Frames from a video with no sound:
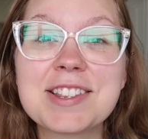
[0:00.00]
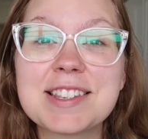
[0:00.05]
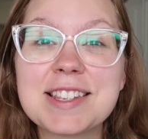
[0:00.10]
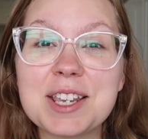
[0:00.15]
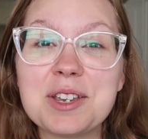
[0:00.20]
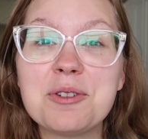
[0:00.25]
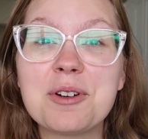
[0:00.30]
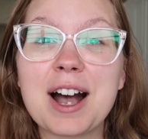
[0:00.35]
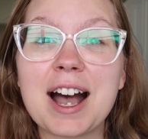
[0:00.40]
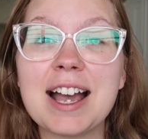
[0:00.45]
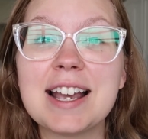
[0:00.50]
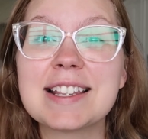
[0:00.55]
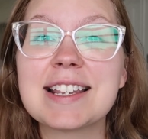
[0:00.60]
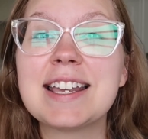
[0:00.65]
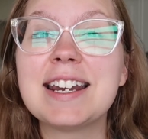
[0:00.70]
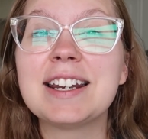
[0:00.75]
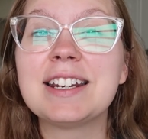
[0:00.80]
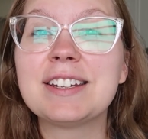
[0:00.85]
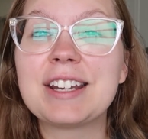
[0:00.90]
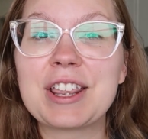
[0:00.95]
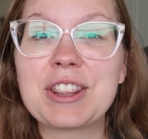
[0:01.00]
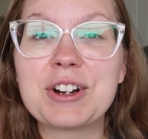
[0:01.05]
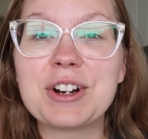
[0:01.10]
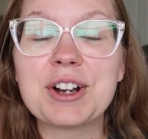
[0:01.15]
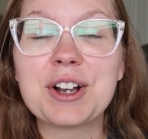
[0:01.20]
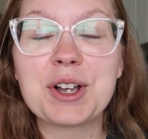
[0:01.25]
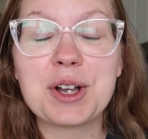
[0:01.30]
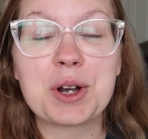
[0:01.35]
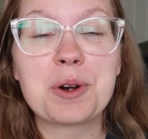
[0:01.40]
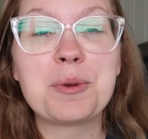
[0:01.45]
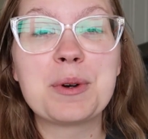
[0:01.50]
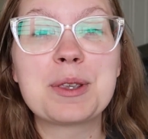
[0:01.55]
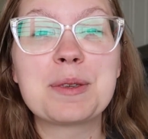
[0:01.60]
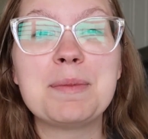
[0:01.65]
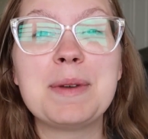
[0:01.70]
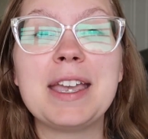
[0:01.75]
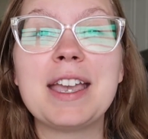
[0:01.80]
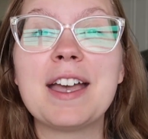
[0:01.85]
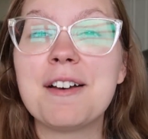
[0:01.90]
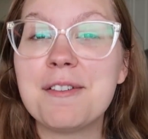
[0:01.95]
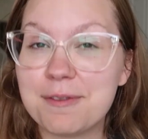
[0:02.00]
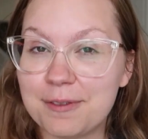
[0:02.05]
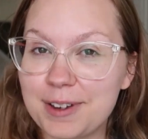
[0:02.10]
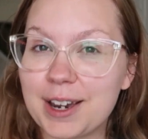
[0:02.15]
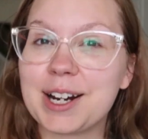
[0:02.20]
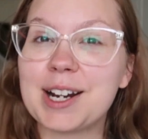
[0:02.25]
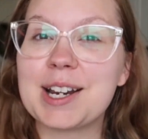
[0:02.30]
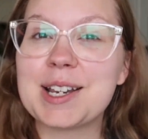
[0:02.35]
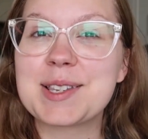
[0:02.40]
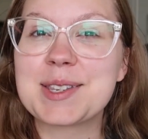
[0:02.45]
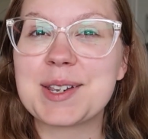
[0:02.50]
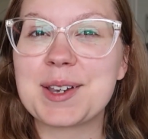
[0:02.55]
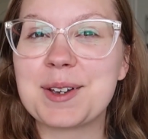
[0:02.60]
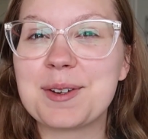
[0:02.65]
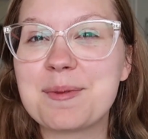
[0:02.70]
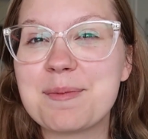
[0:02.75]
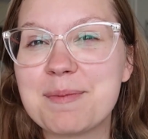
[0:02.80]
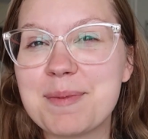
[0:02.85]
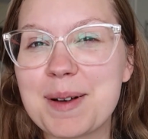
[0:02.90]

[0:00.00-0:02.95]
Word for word: See you guys in another Cook With Me very soon.